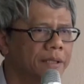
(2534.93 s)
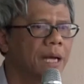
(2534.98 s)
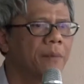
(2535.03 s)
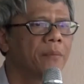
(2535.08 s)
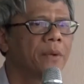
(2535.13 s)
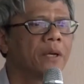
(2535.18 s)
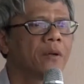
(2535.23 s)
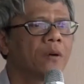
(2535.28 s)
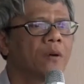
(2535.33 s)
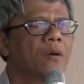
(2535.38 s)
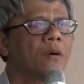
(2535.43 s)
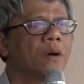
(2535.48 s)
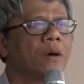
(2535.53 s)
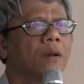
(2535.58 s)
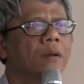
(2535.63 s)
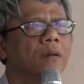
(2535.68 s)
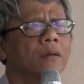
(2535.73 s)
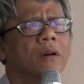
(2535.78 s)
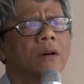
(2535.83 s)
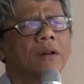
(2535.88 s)
time I go
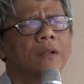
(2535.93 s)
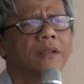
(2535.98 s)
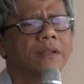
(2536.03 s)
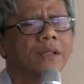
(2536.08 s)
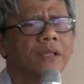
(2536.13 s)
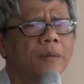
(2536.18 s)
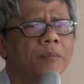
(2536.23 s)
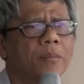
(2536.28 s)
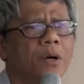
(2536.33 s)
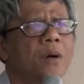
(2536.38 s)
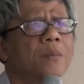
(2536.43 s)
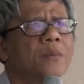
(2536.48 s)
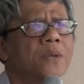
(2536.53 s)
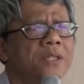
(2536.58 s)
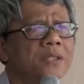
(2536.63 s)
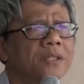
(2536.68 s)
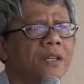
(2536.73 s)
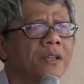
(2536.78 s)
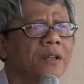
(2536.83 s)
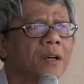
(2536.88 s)
on the
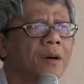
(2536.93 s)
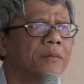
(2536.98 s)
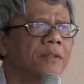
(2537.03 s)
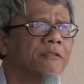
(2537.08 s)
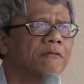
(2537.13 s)
permission of